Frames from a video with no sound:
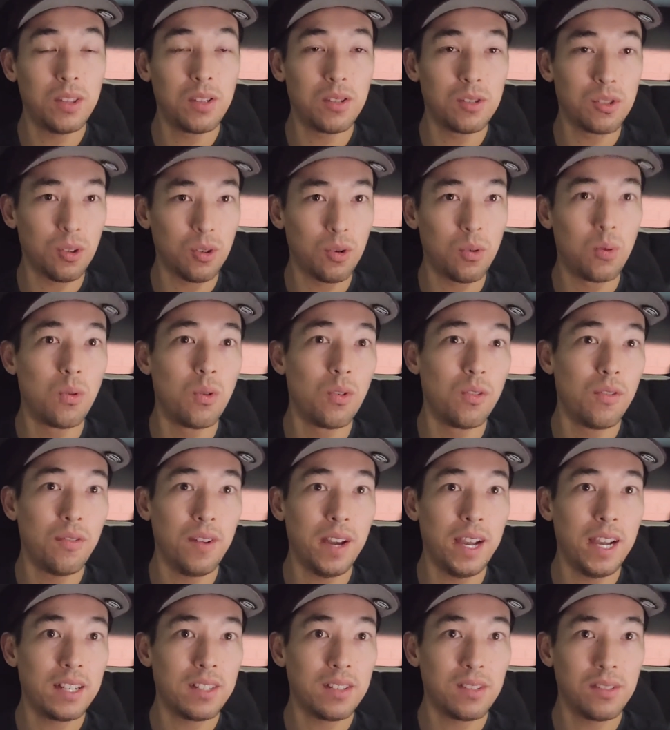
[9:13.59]
There's a cool
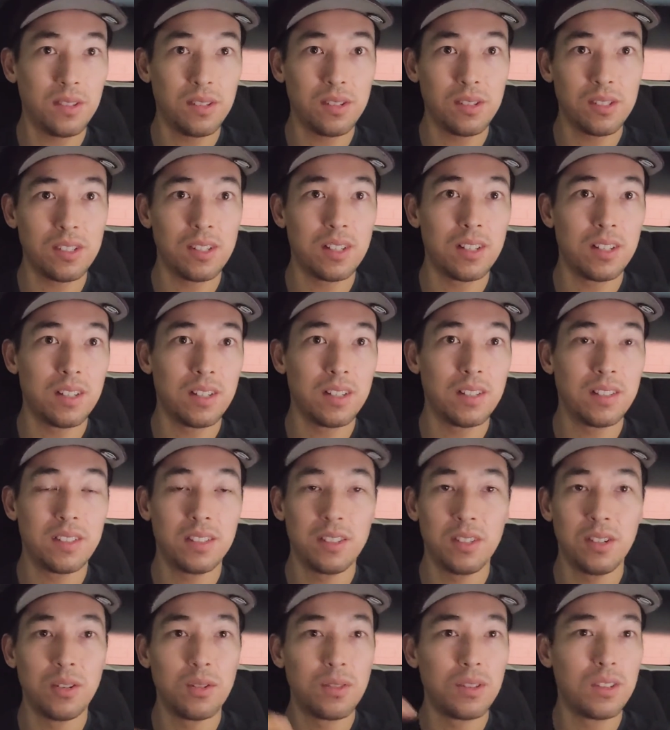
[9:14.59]
factor. There's that
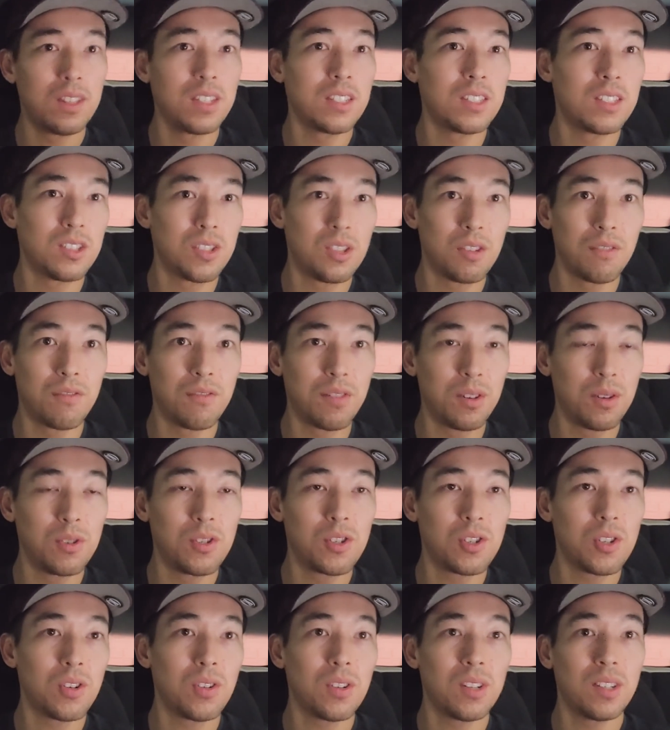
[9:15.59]
this is the
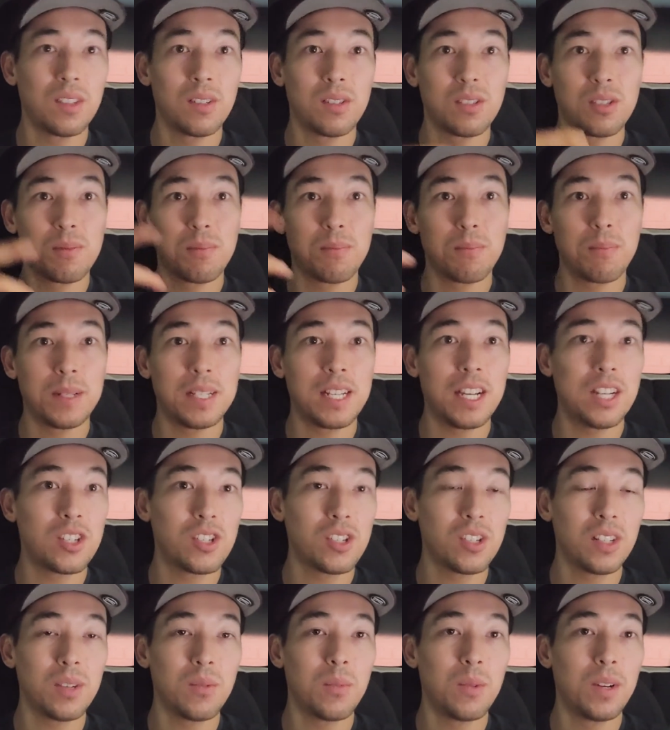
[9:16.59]
future, and there's
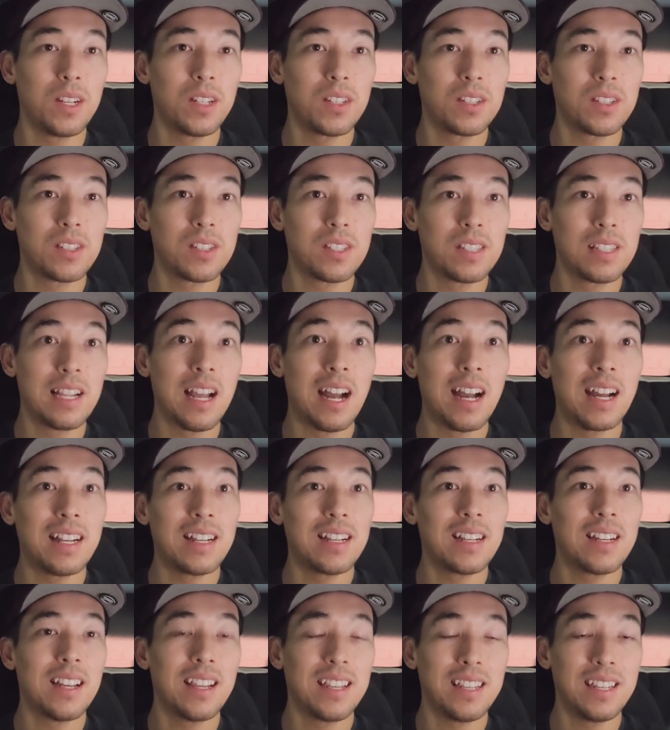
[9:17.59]
potentially, when it's not
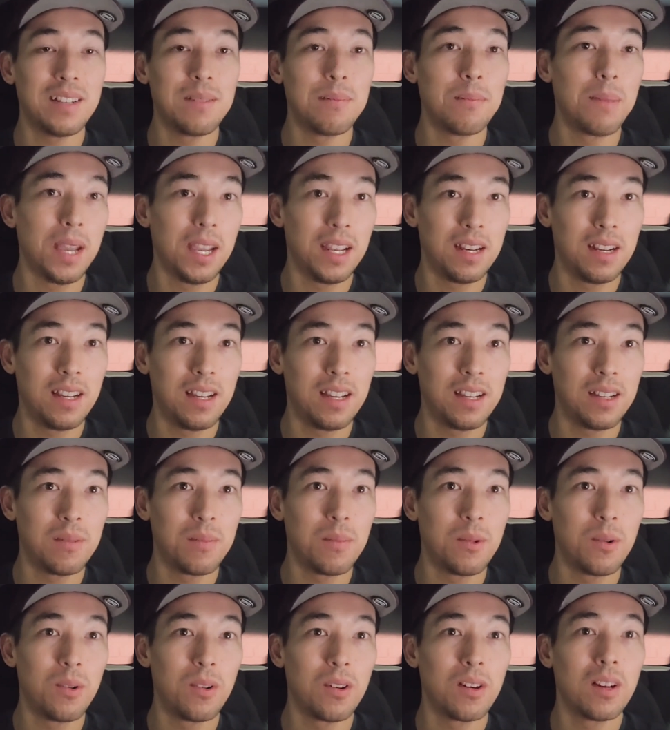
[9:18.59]
in beta
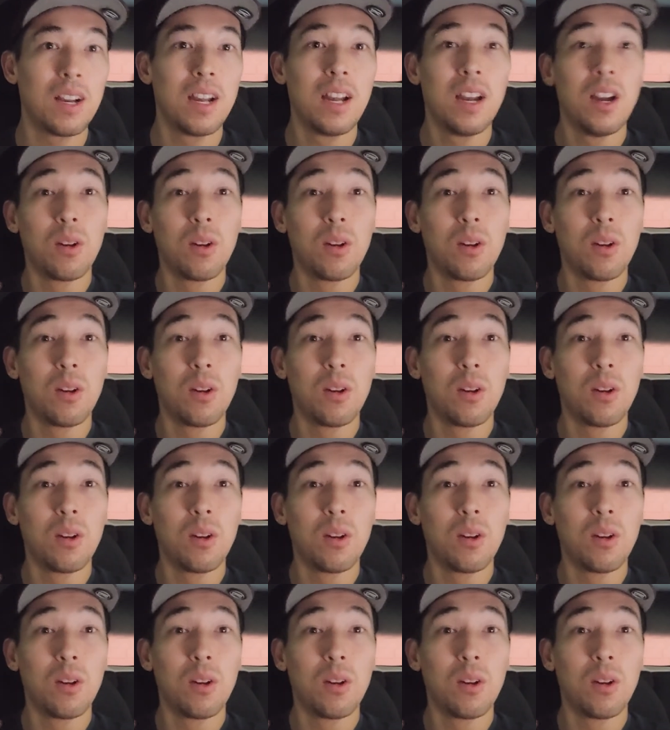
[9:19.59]
anymore,